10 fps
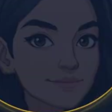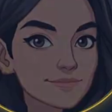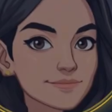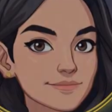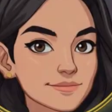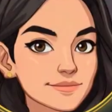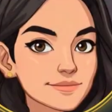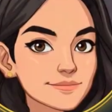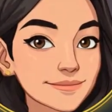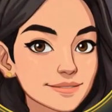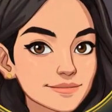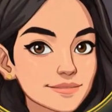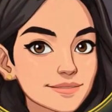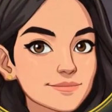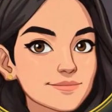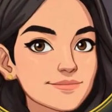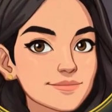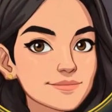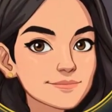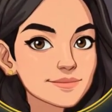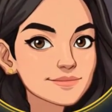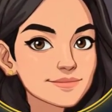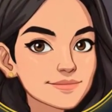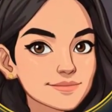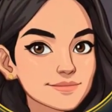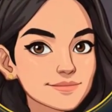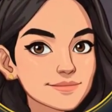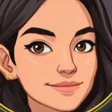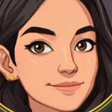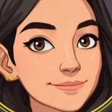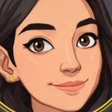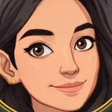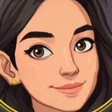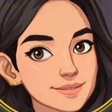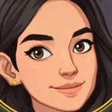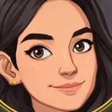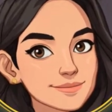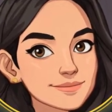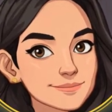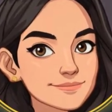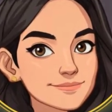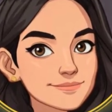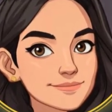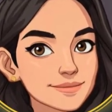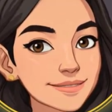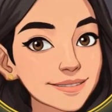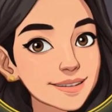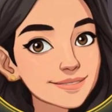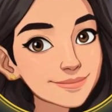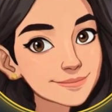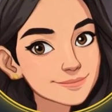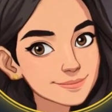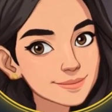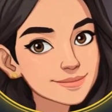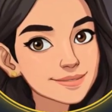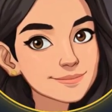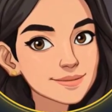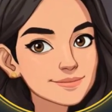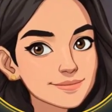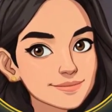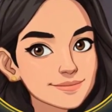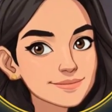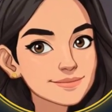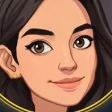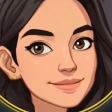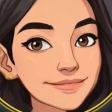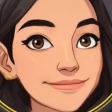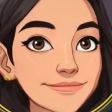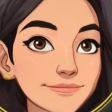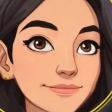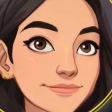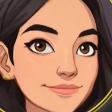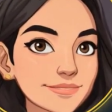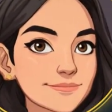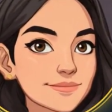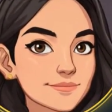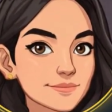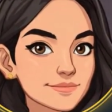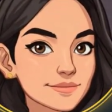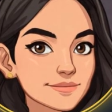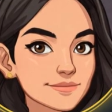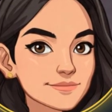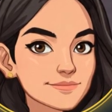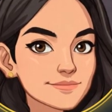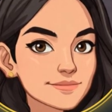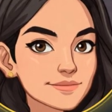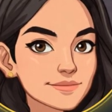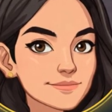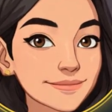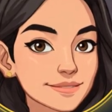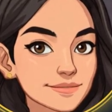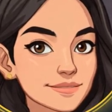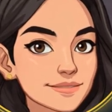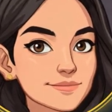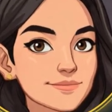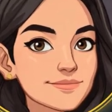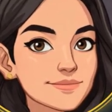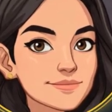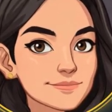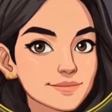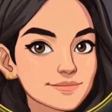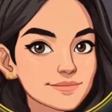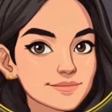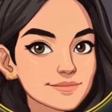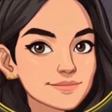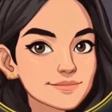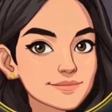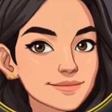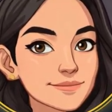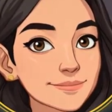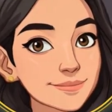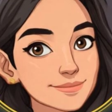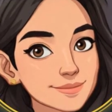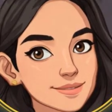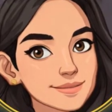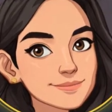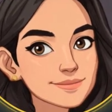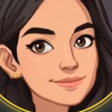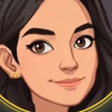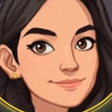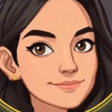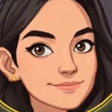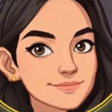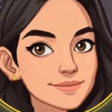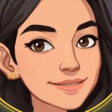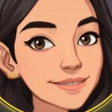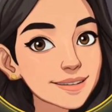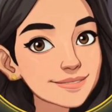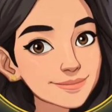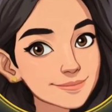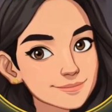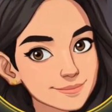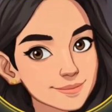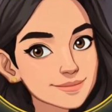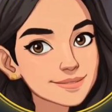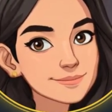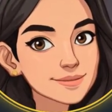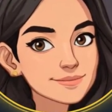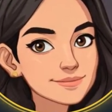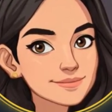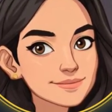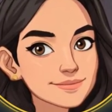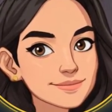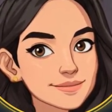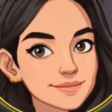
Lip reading: Imagine deploying a new application. Kubernetes gives you control. The API server and scheduler manage your containers. Docker or Containerd run on worker nodes. You scale workloads manually.